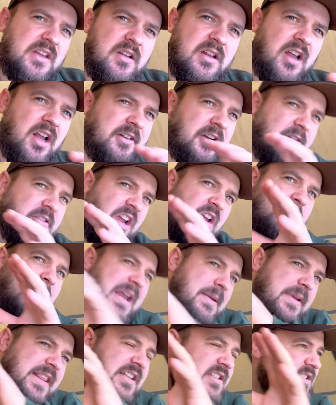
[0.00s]
I don't know,
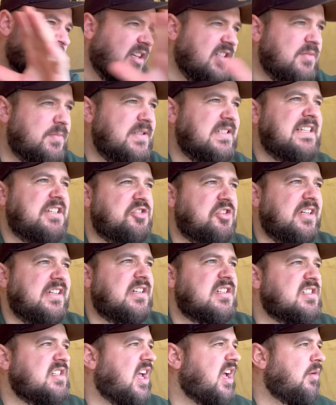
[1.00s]
maybe the sun's positioned in a
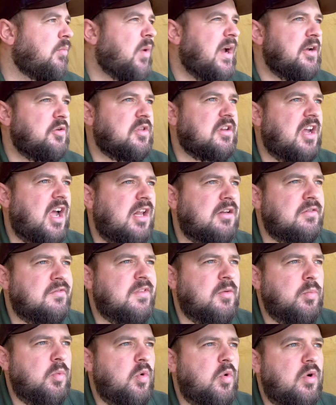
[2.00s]
certain way, or the colour of
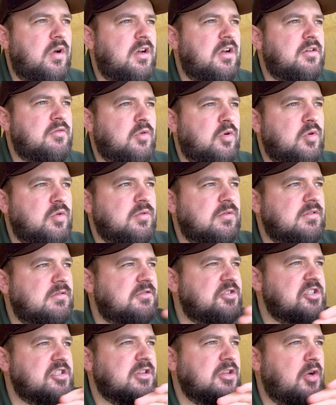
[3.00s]
the water, or
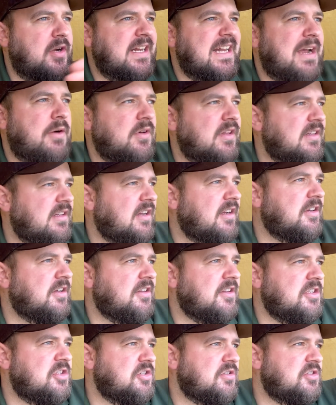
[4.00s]
just looking out at
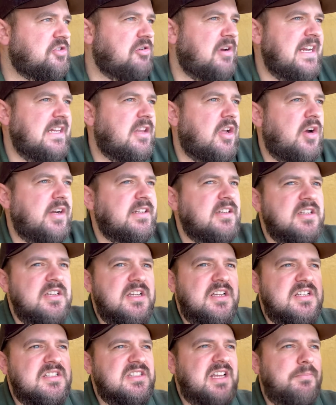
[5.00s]
the tree line.
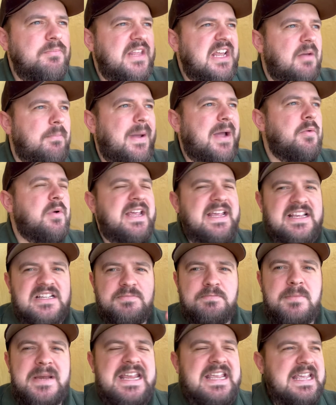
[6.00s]
Something about it is
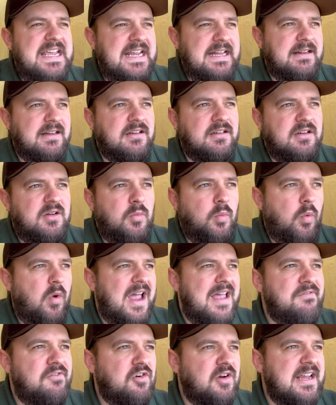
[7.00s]
making
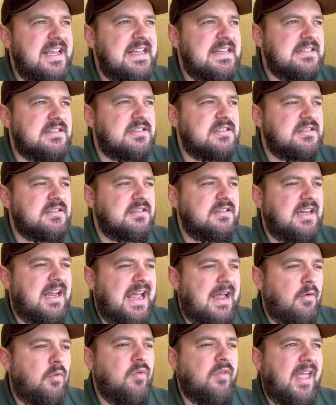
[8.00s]
whatever it is
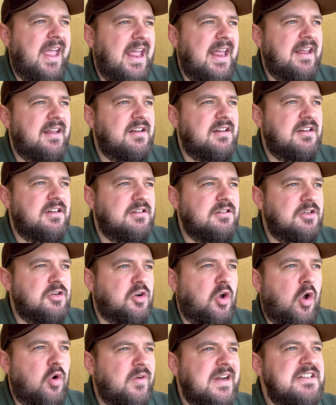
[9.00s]
out there
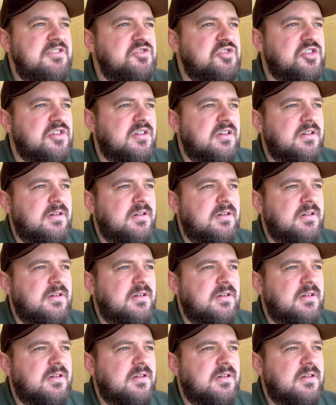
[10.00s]
look orange.